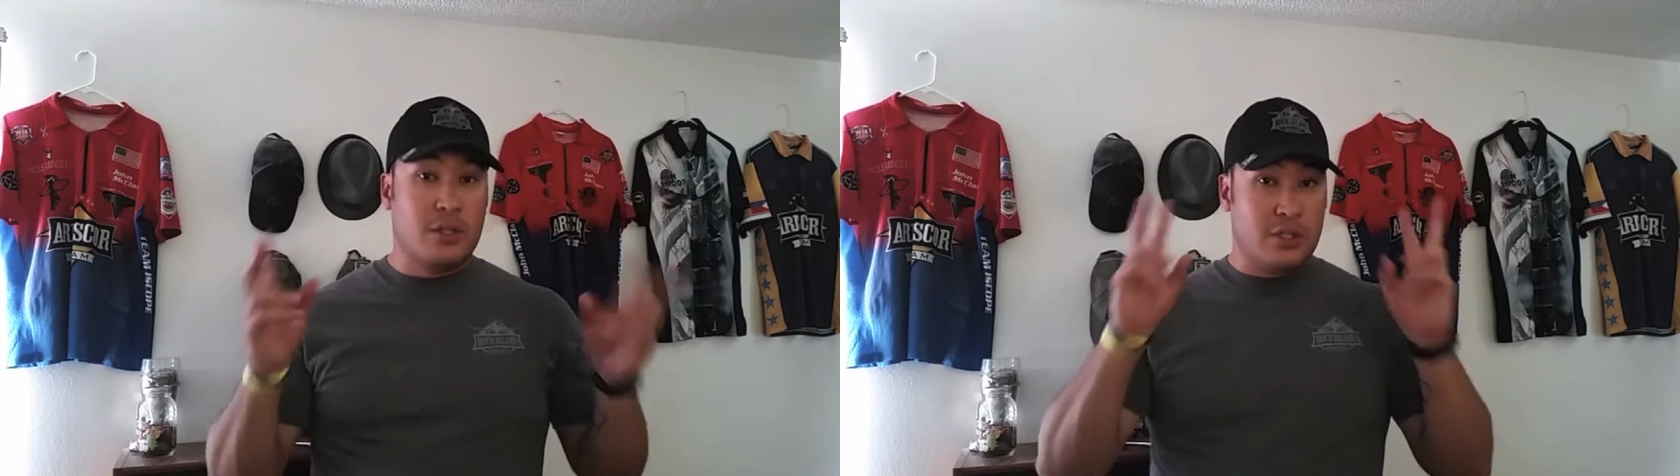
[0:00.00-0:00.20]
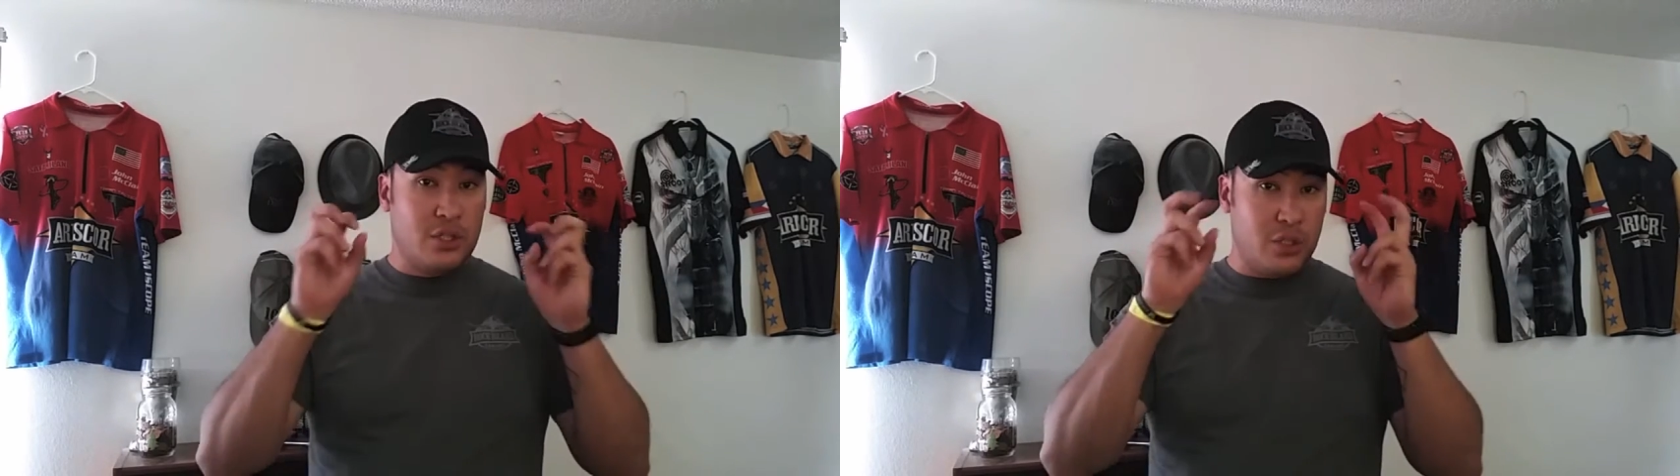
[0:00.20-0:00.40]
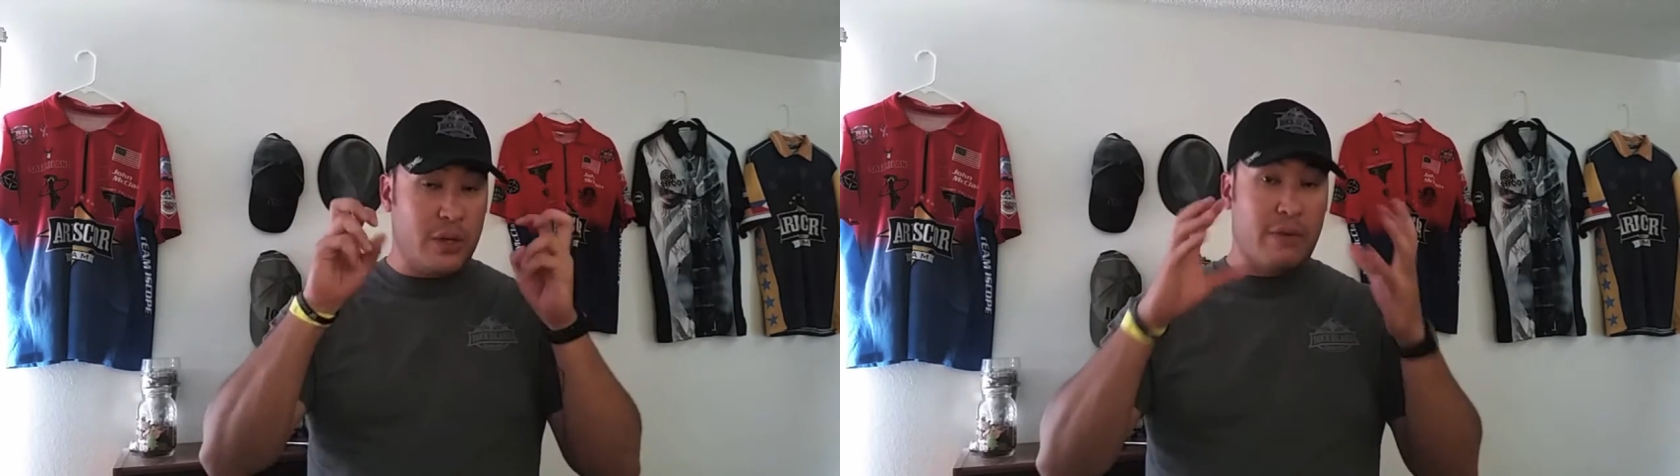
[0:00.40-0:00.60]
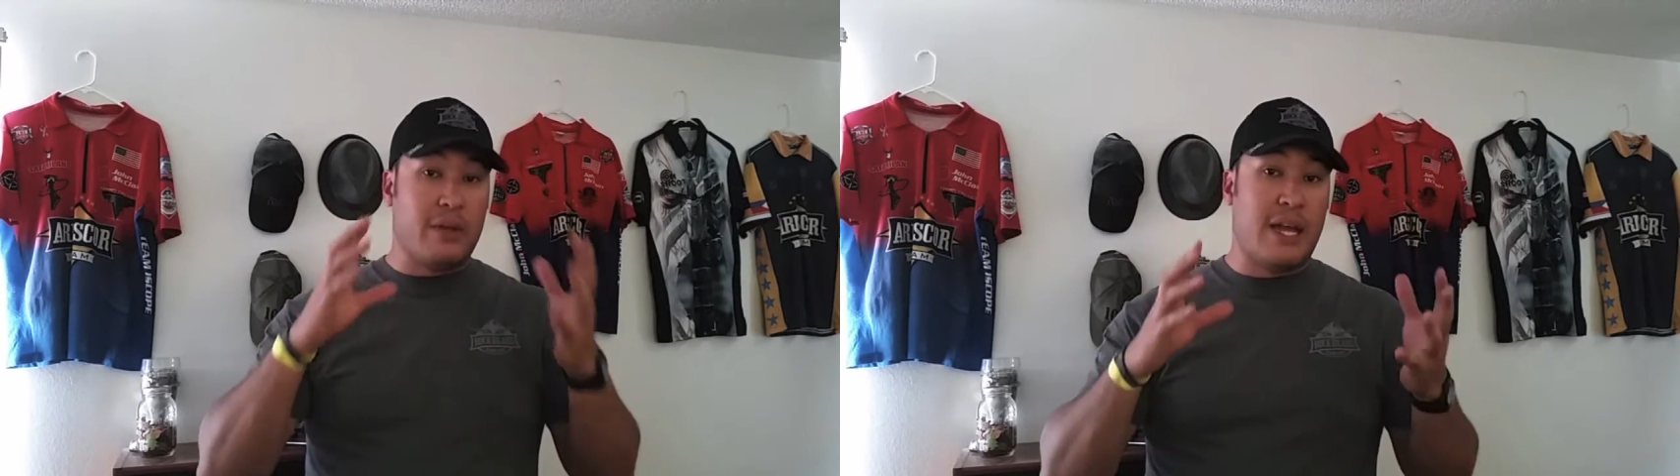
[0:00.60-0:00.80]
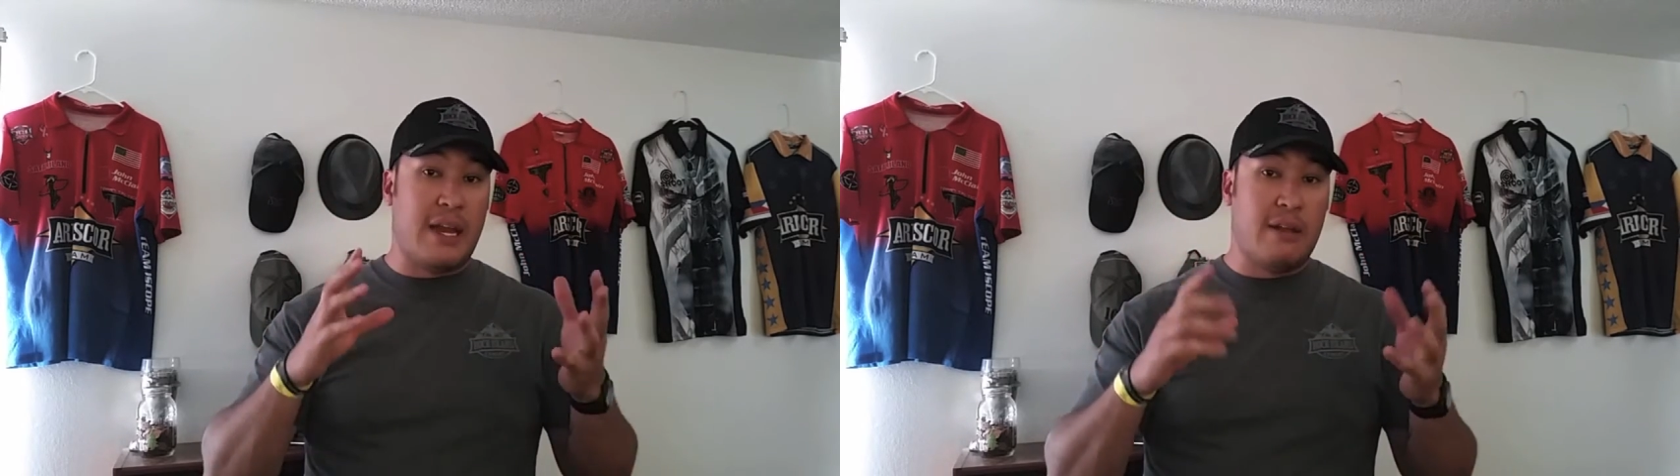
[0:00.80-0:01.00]
shooting
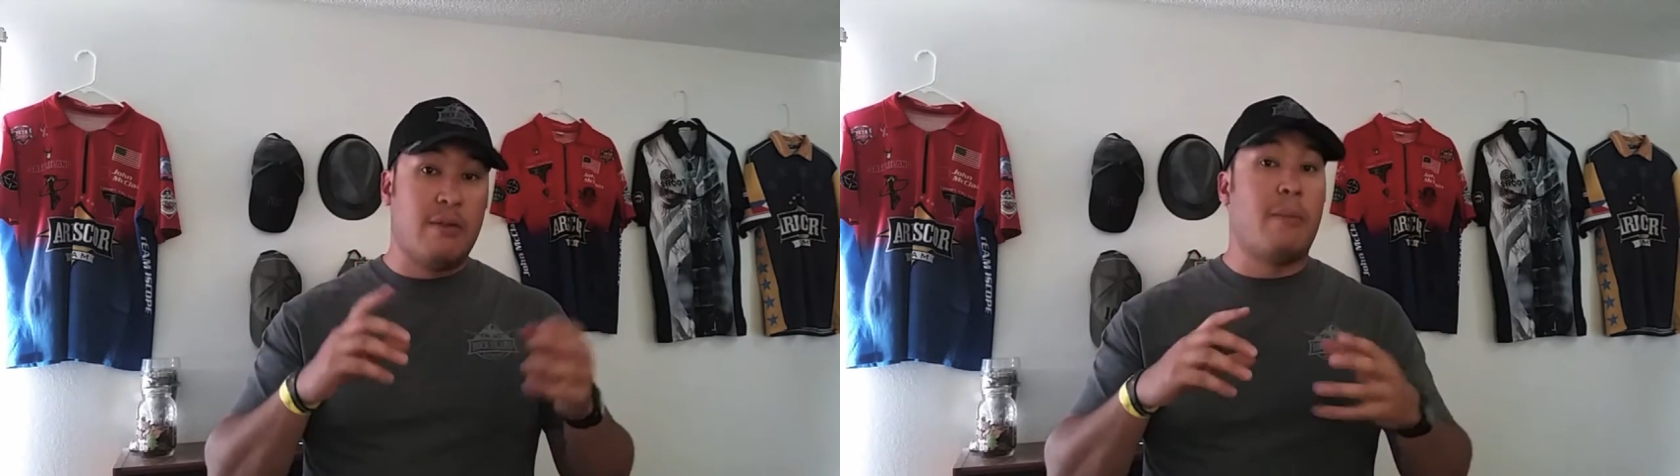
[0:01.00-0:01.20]
related,